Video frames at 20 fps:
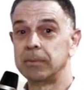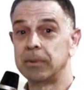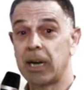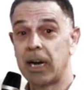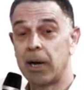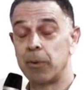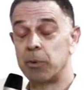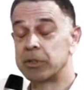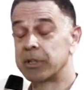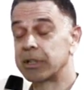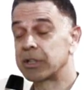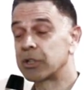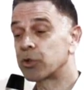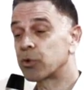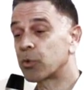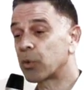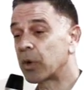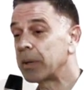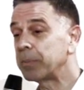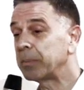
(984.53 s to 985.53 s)
I was
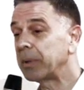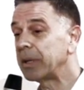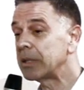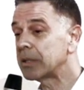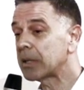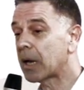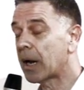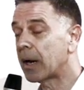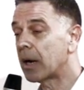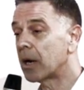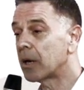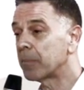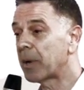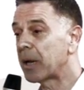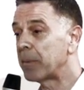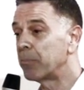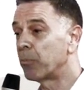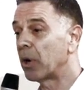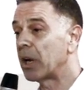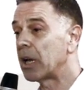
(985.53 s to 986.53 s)
extremely tired, my
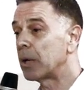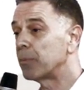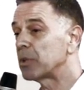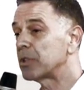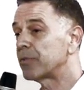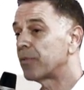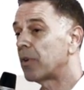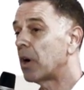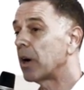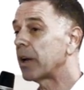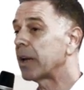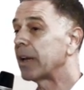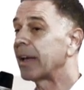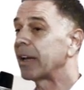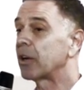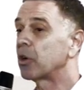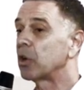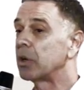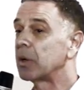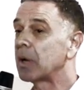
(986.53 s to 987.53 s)
brain was foggy, and
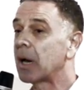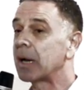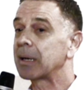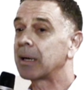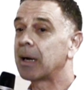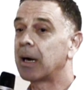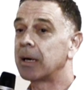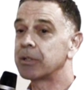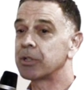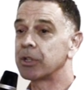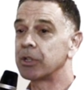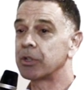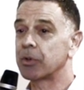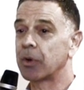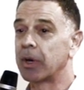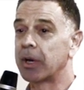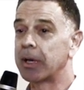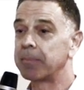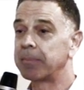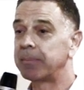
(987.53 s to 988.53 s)
I could not
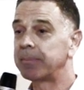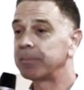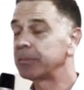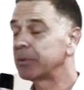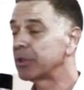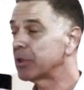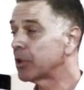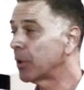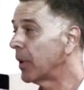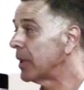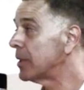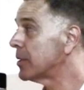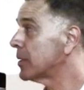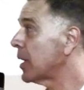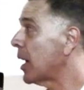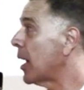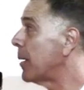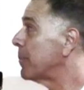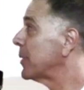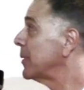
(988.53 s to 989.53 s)
concentrate. So I
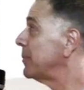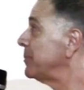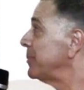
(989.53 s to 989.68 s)
stopped.